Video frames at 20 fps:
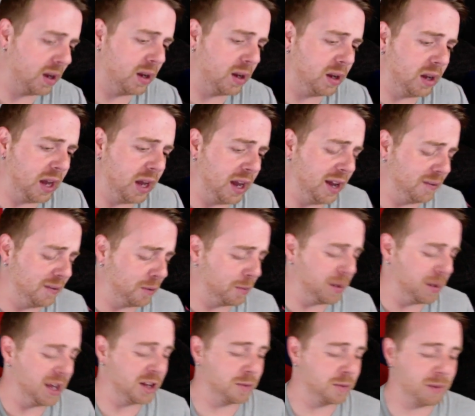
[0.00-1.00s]
And for
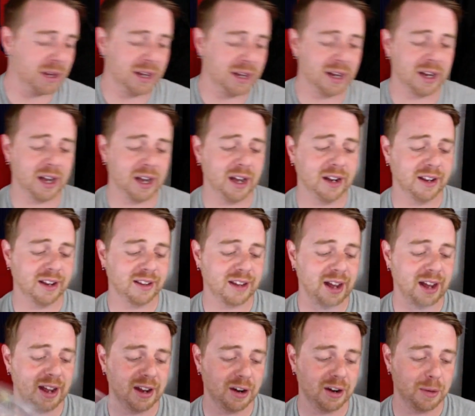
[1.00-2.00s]
PSP, I got the
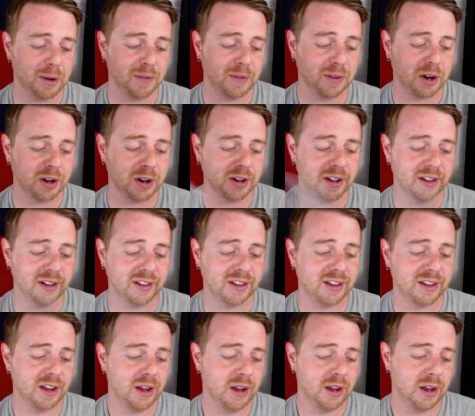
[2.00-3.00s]
Sky Army of Darkness,
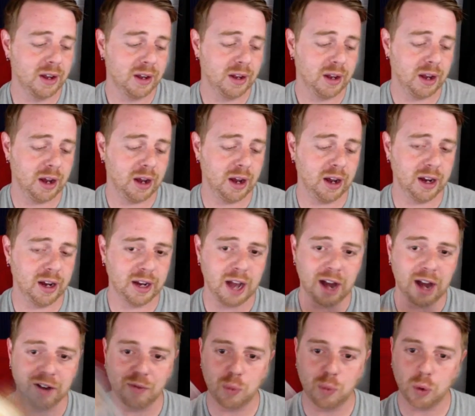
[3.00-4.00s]

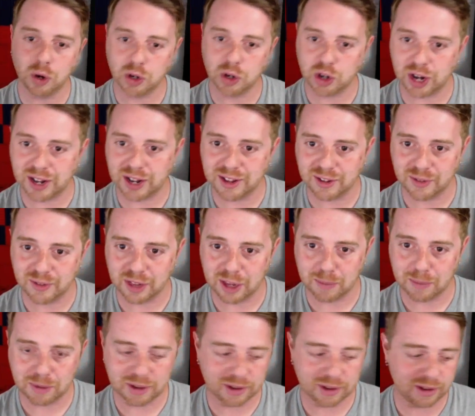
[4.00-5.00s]
God of War Chains of
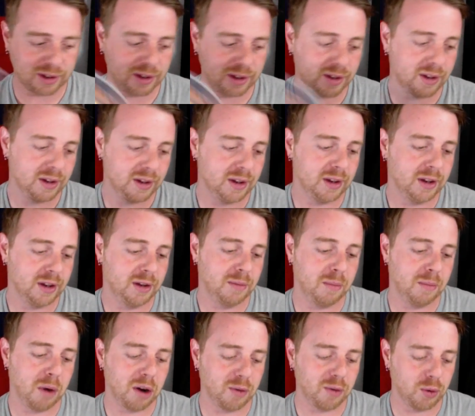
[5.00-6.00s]
Olympus,
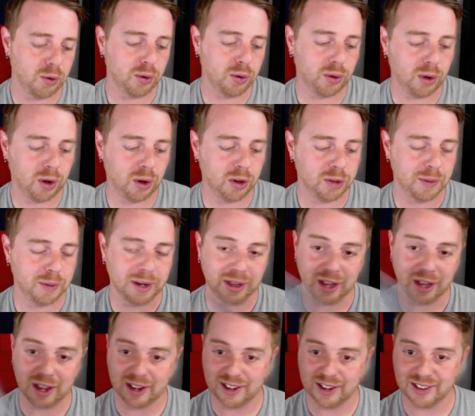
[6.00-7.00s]
Marvel Ultimate
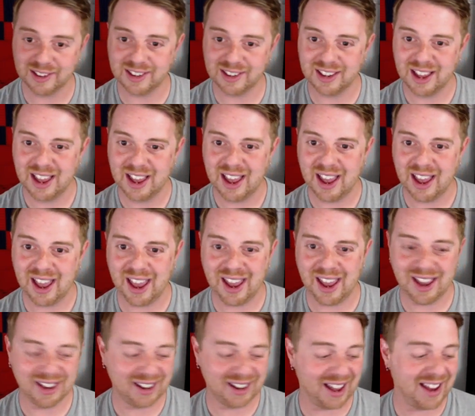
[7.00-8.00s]
Alliance,
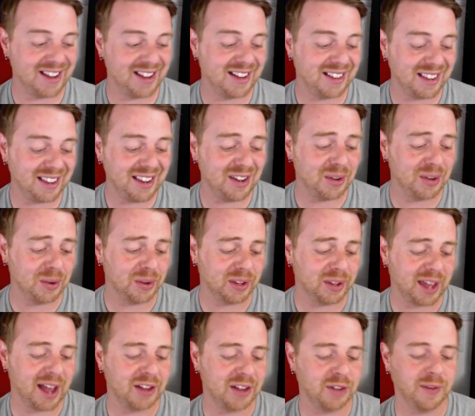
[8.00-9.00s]
and a sealed
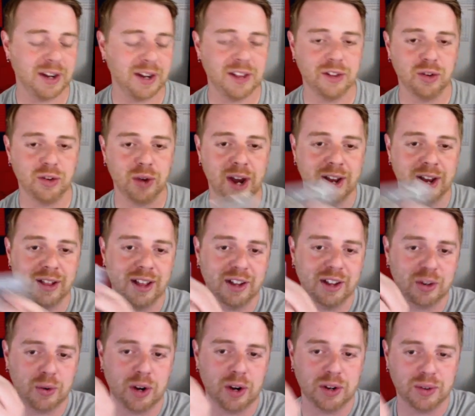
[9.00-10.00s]
Castlevania the Dracula X
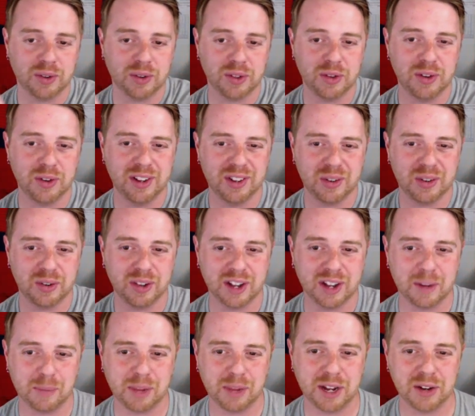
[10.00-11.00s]
Chronicles, although it is sort of like
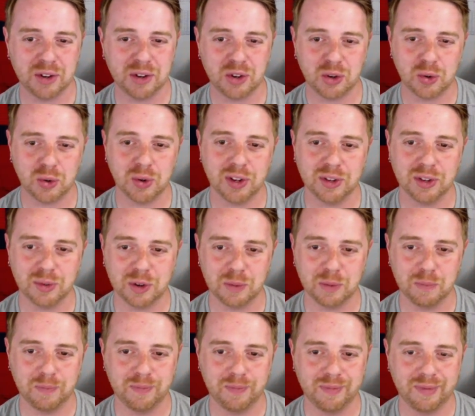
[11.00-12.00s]
a player's choice, which
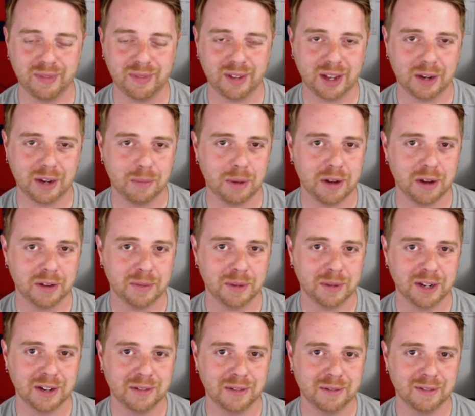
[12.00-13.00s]
kind of bugs
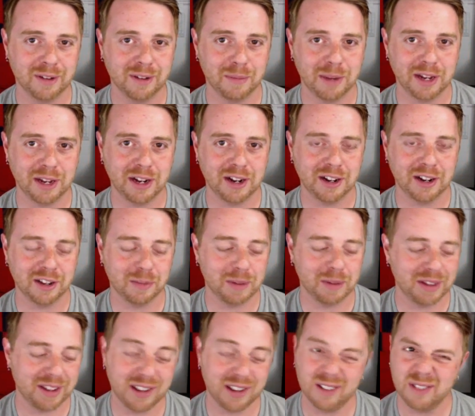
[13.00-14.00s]
me, if I'm being honest.
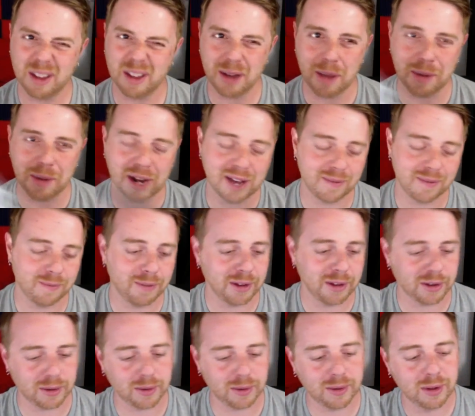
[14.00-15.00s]
But still, I'm happy to have them
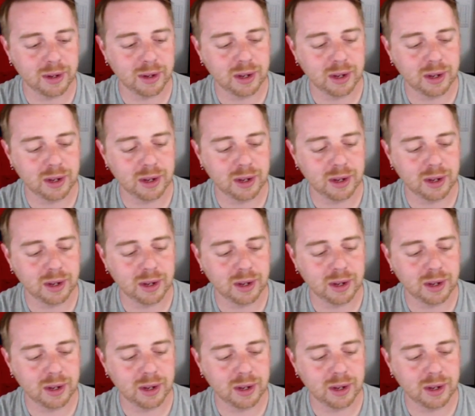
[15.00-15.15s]
physical.